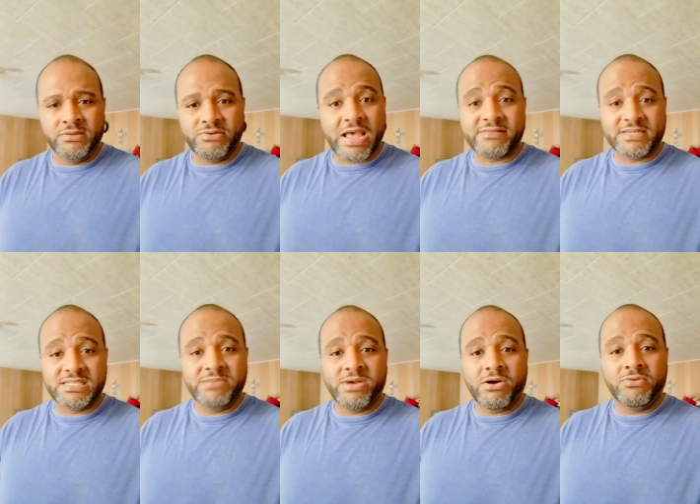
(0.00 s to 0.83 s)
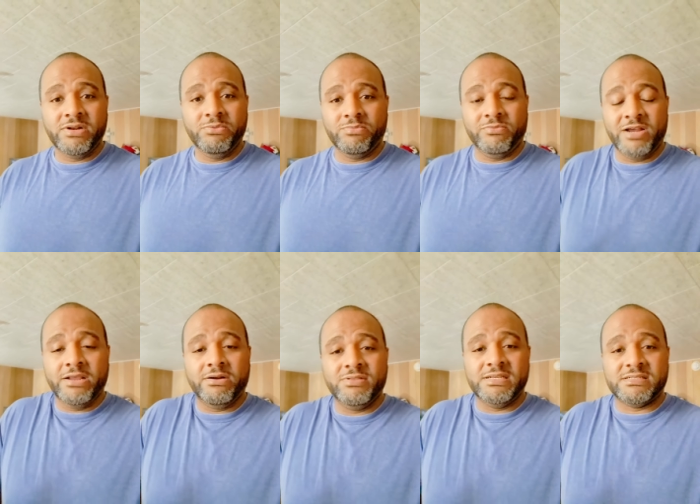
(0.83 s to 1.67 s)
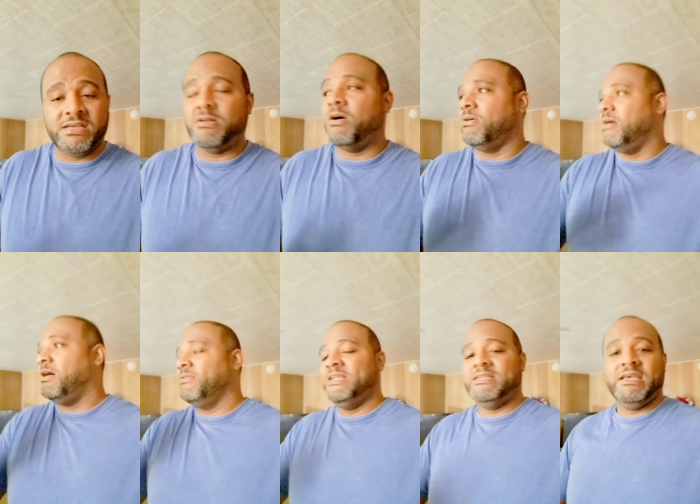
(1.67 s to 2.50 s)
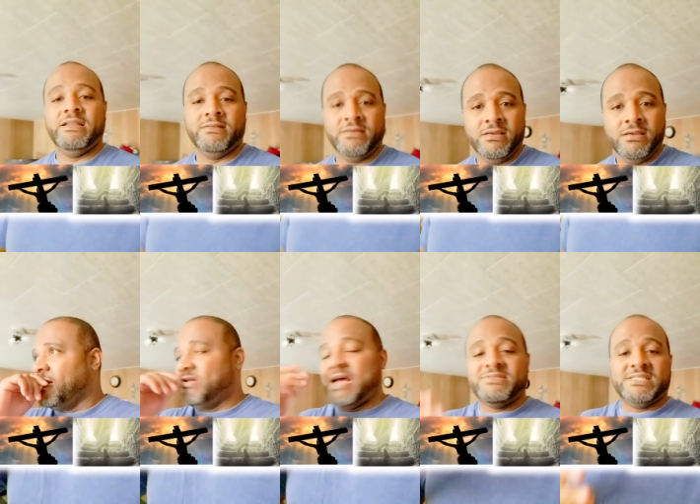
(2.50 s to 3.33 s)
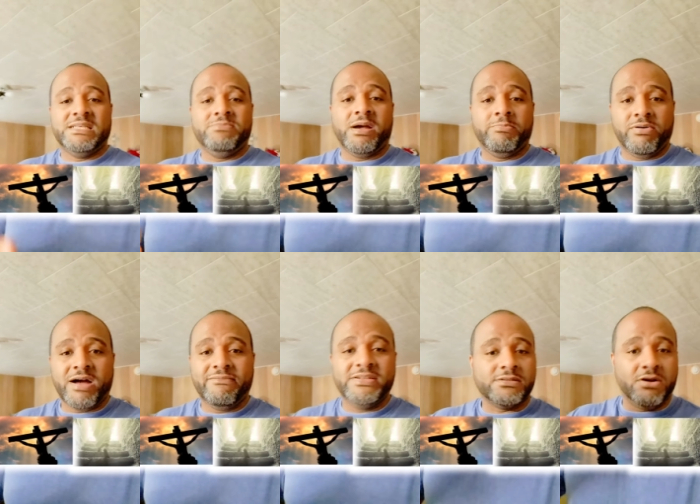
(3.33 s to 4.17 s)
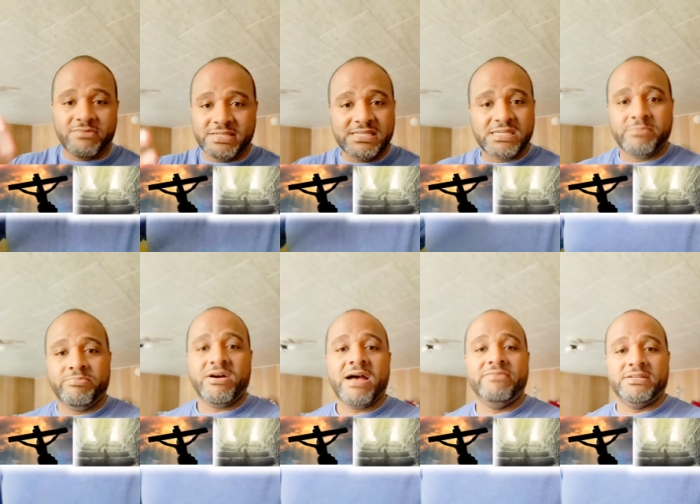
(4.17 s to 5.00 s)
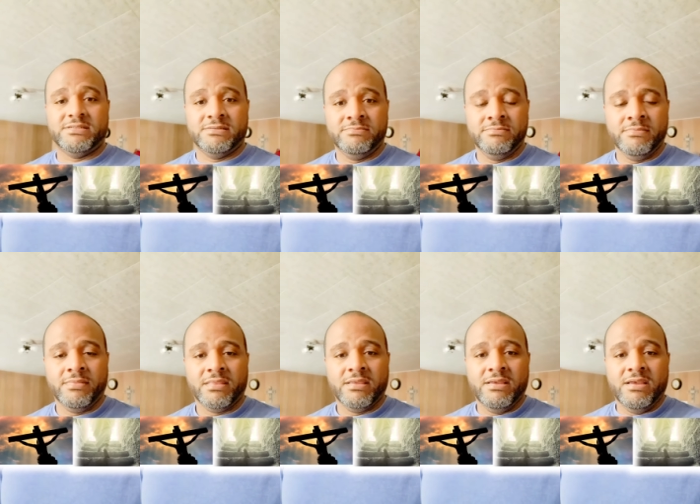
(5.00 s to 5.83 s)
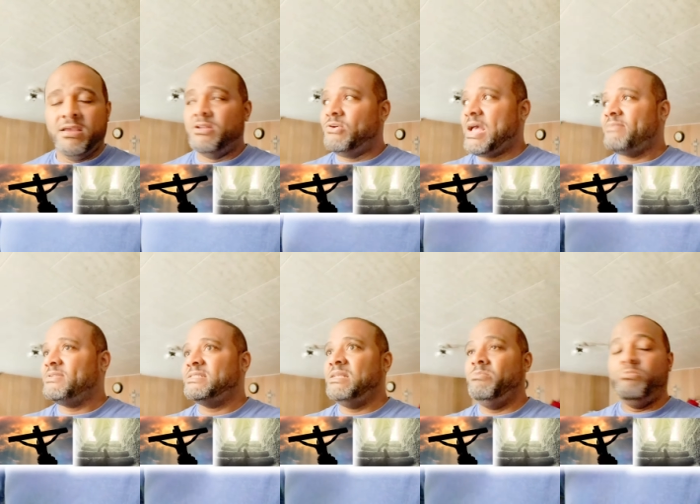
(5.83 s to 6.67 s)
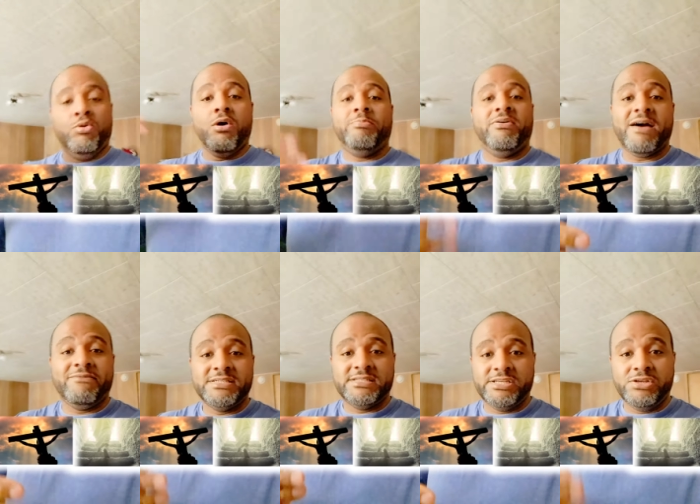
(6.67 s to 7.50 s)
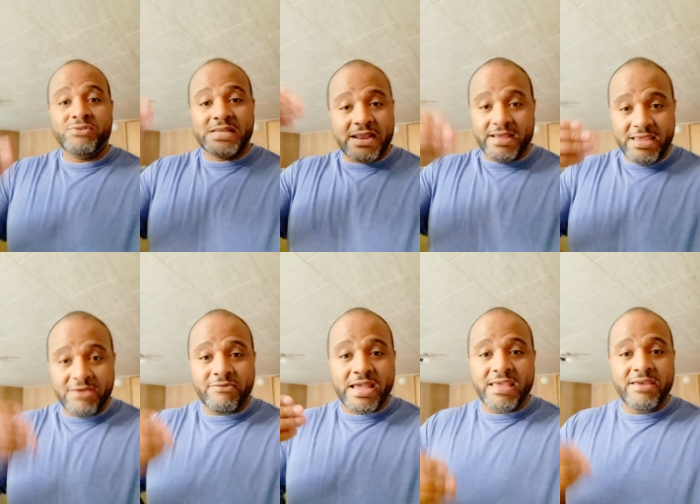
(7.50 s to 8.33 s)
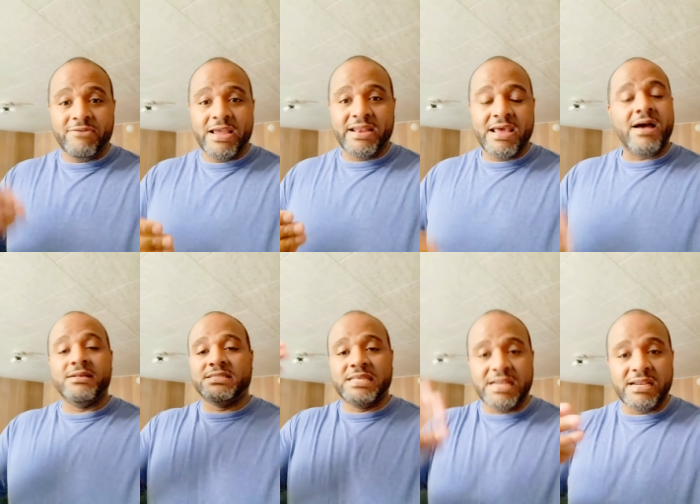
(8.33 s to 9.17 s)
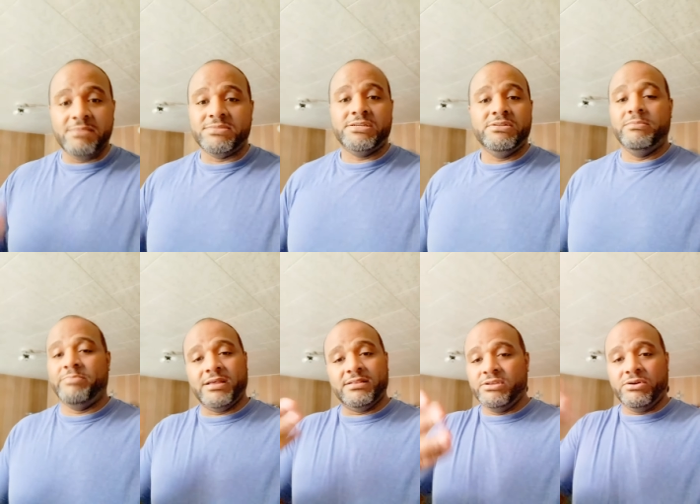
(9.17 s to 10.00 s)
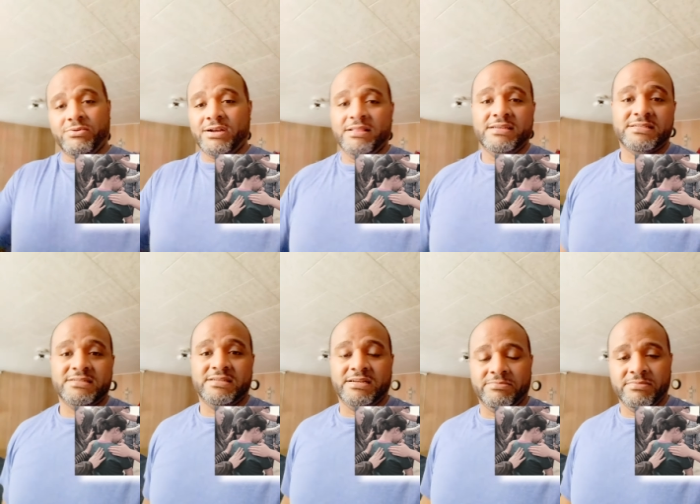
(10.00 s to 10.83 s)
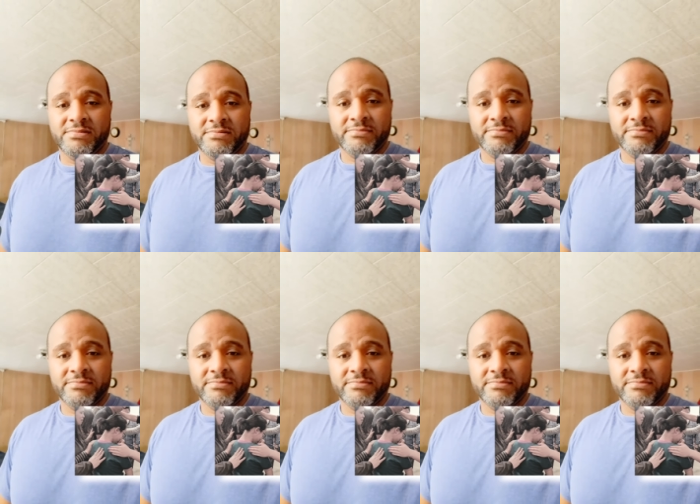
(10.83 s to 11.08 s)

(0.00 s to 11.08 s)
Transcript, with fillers: Do I have to send my only one and only son? Oh, already did. Do I have to send my prophets? I already sent the prophets. Do I have to send more prophets to you that are here right here right now? I'm sending them to you, but you don't want to listen to them.